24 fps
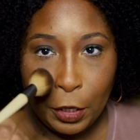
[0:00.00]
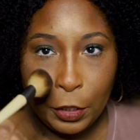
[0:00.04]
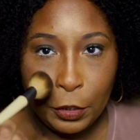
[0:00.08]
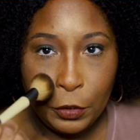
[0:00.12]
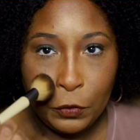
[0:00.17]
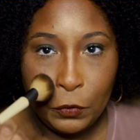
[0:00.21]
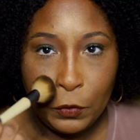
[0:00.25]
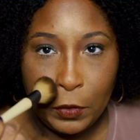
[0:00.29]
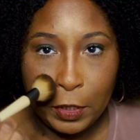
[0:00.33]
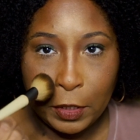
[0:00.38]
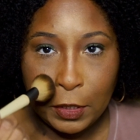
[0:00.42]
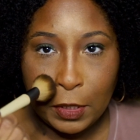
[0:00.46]

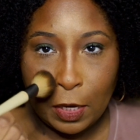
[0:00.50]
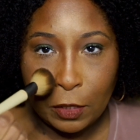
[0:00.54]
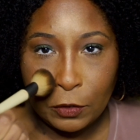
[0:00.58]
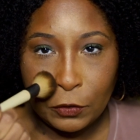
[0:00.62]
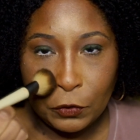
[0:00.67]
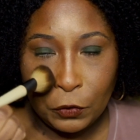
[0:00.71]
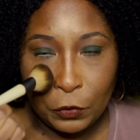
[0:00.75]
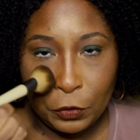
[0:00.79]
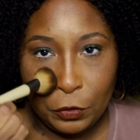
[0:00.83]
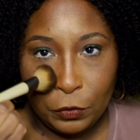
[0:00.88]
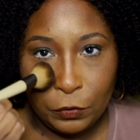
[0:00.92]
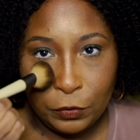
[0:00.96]
You can
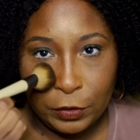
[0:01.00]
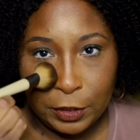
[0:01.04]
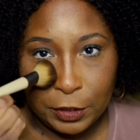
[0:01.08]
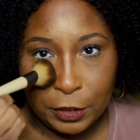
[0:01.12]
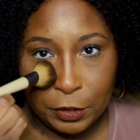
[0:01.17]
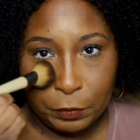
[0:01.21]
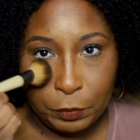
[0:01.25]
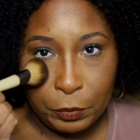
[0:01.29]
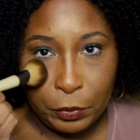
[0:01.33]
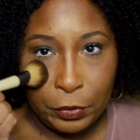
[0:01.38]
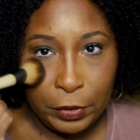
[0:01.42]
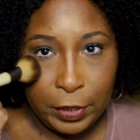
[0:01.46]
also use it
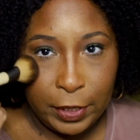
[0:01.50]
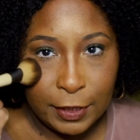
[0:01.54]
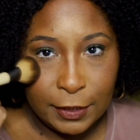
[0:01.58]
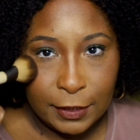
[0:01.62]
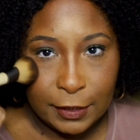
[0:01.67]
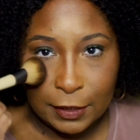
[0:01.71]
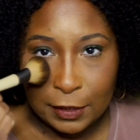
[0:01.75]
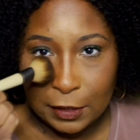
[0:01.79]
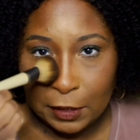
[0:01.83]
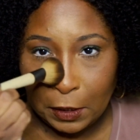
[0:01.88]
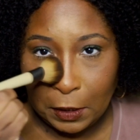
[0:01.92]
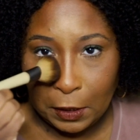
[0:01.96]
to
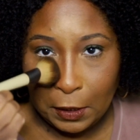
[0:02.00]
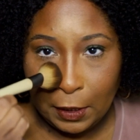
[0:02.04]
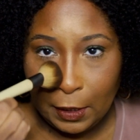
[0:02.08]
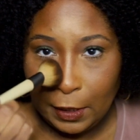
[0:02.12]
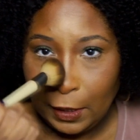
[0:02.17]
press